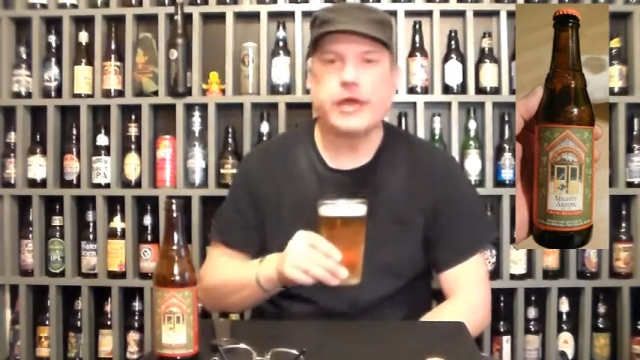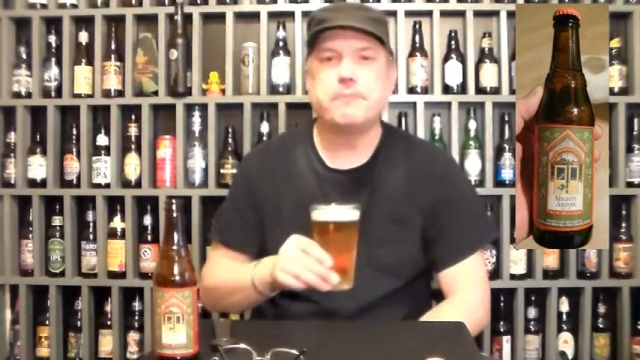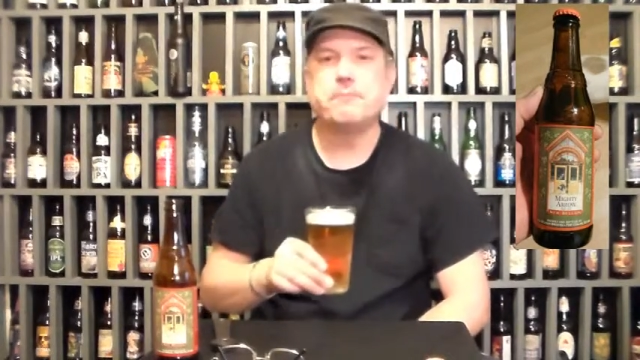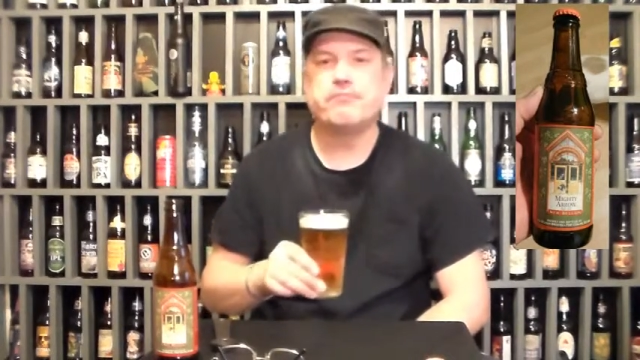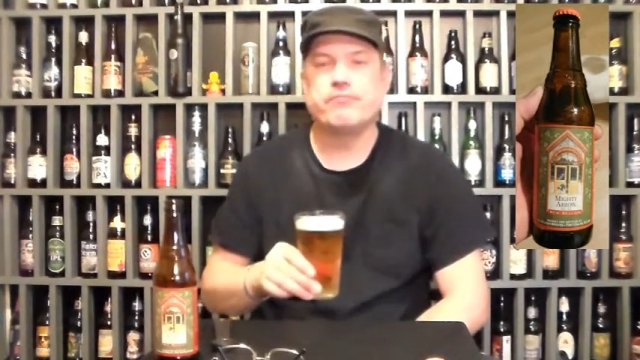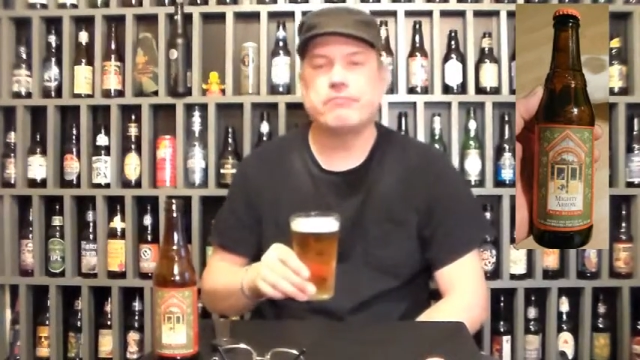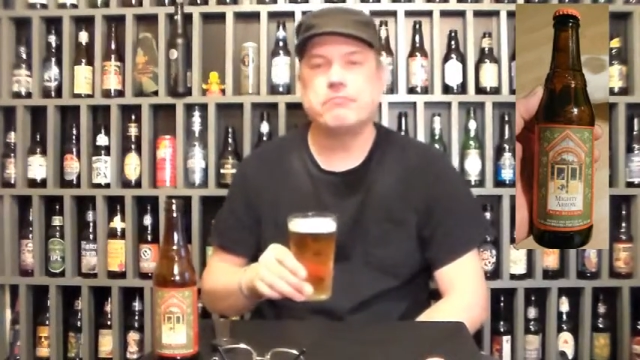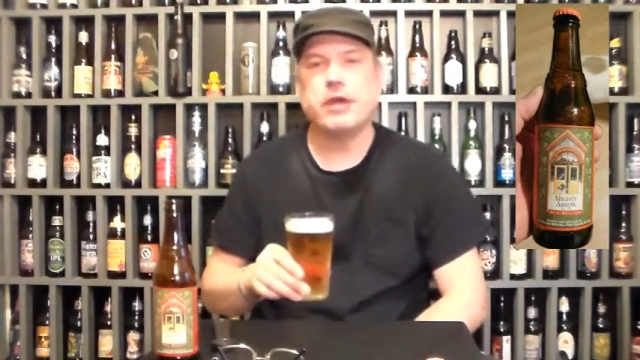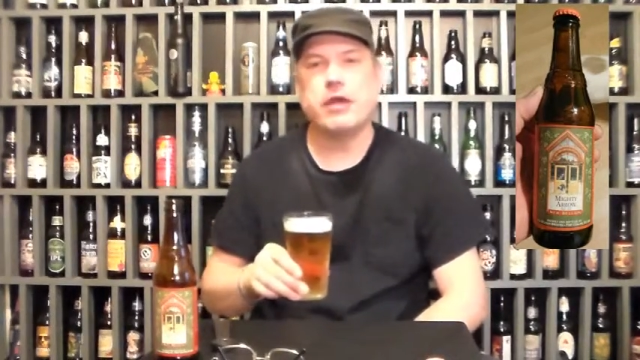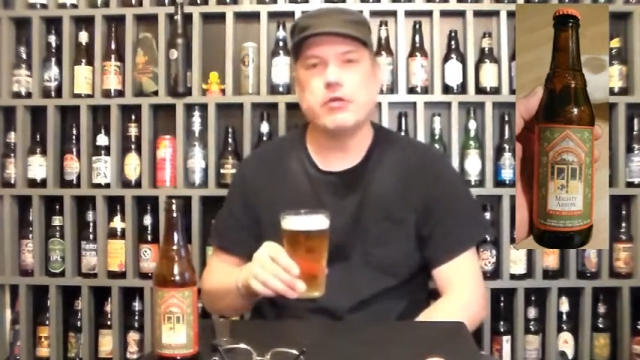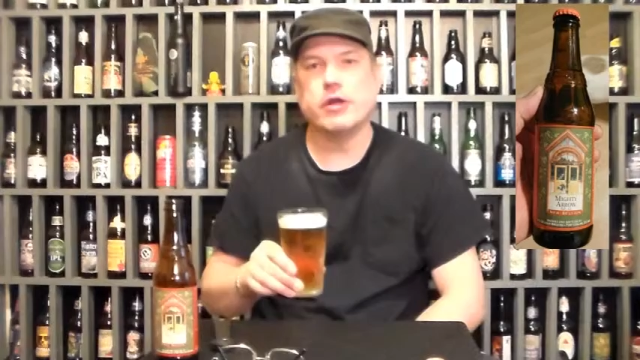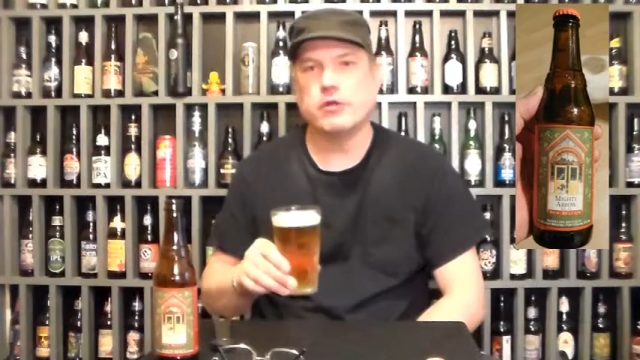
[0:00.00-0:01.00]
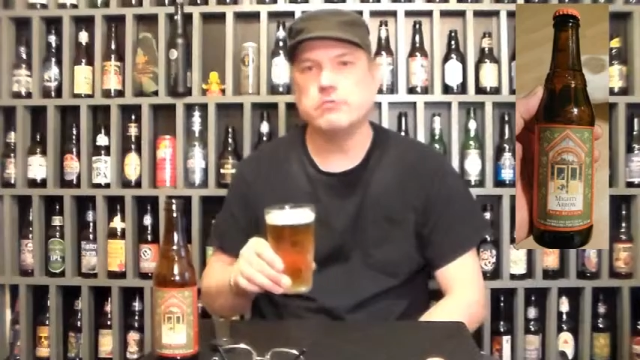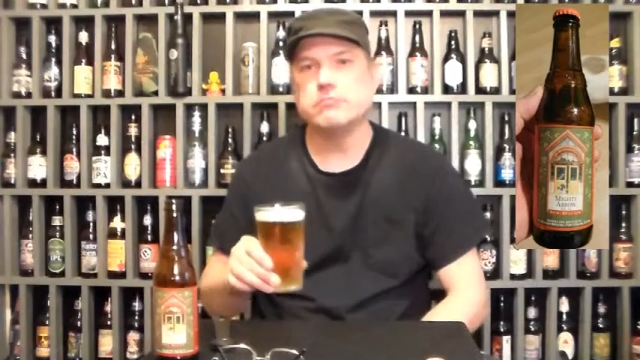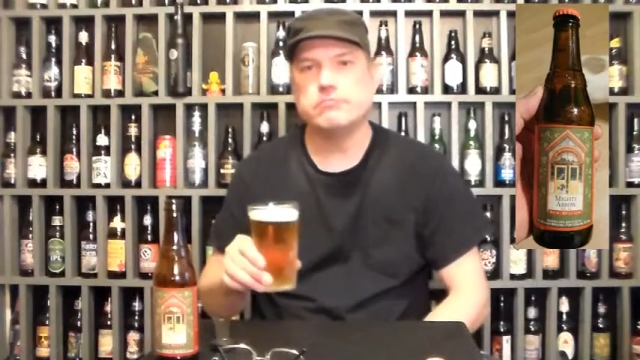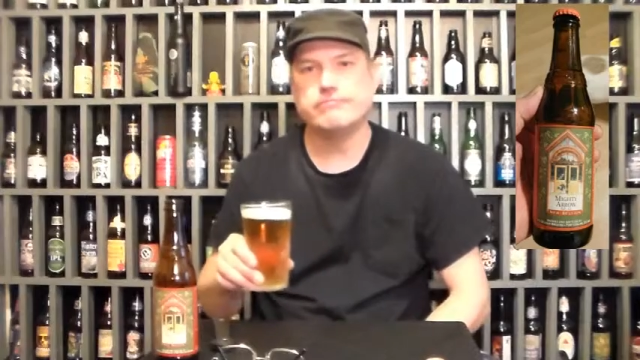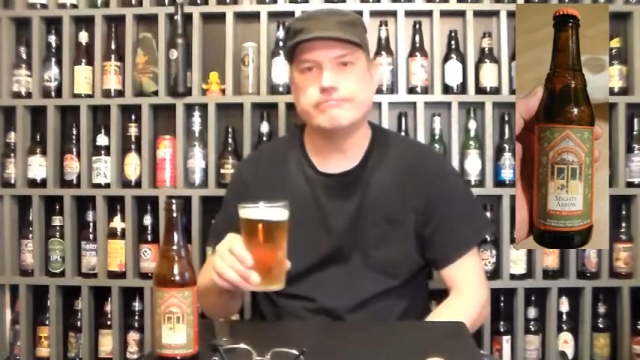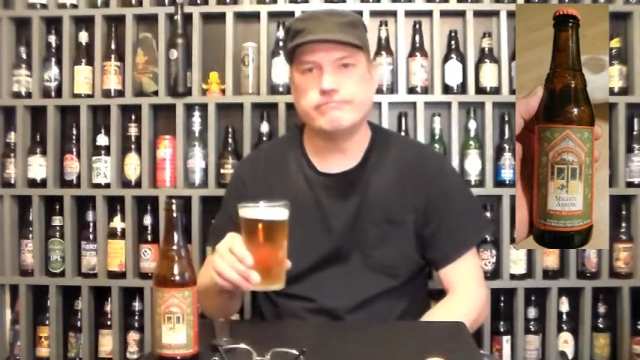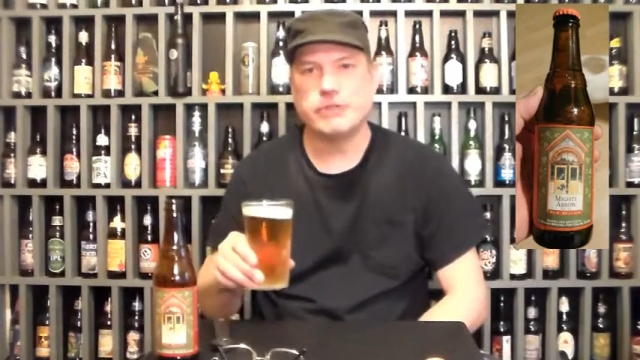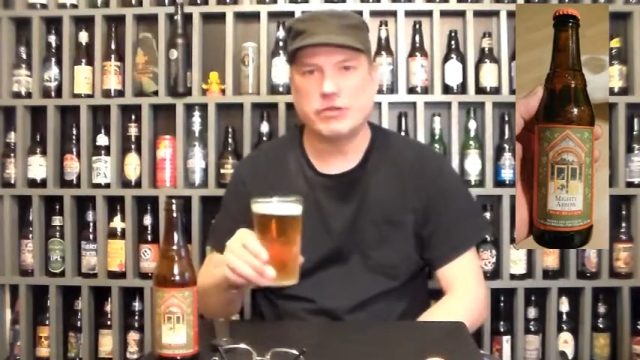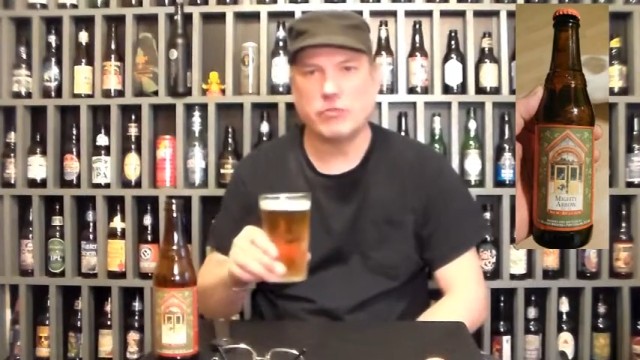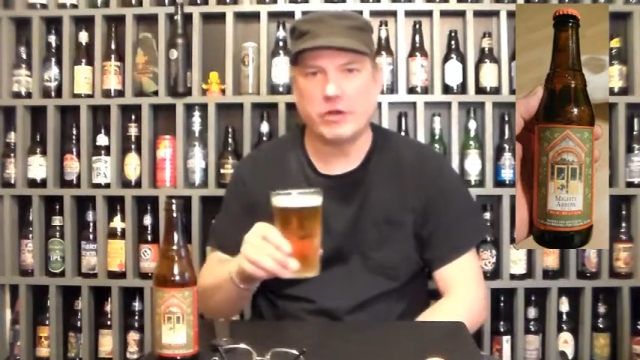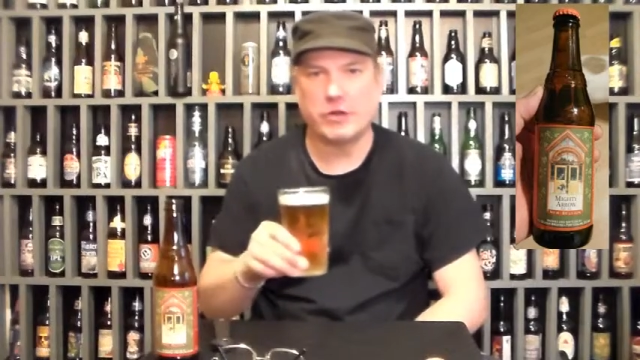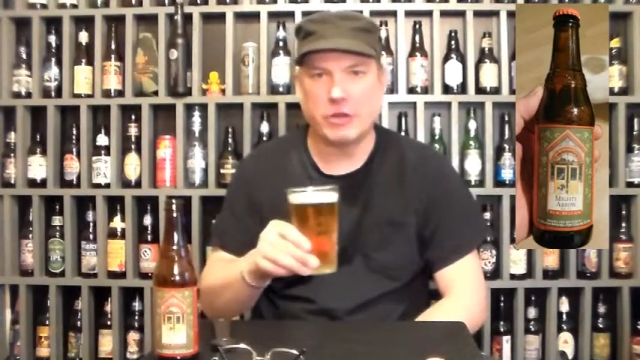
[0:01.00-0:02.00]
okay. Pale ale.
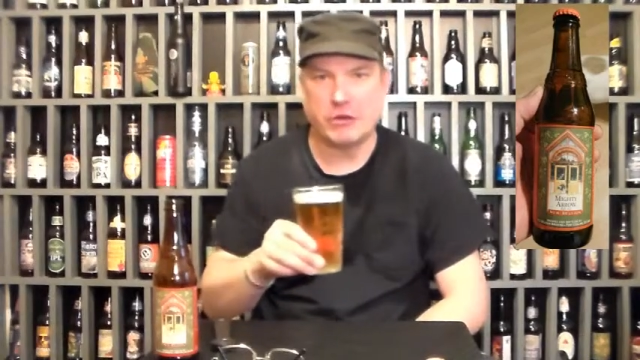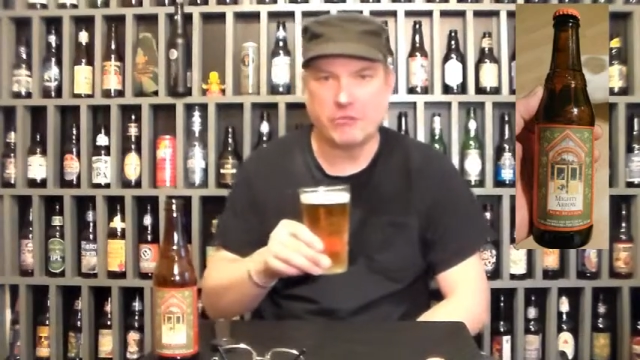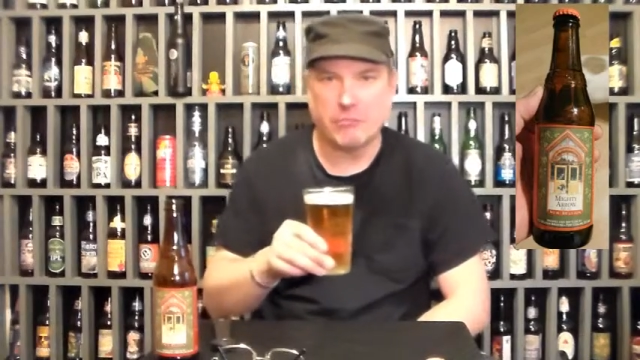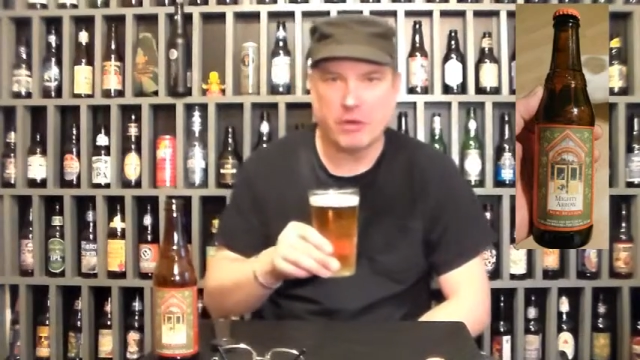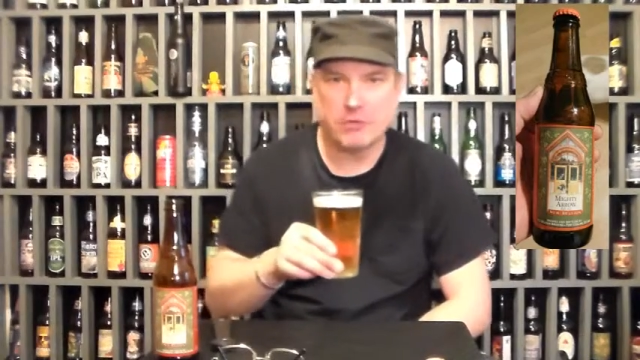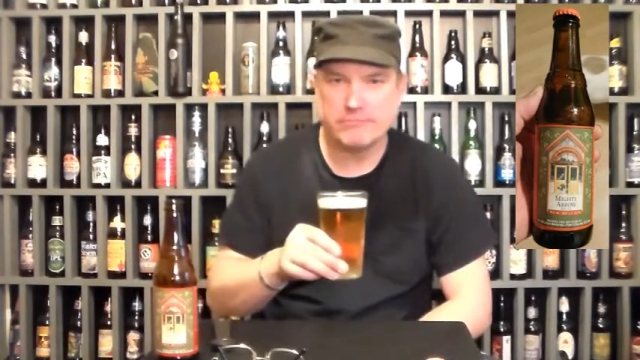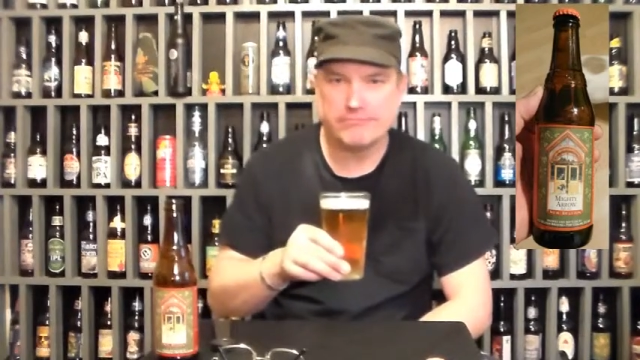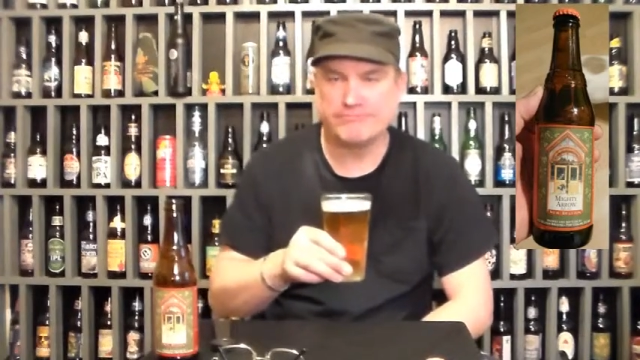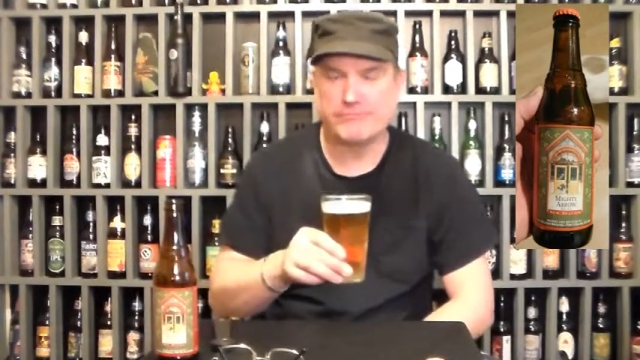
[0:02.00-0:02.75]
That's where I get that smell.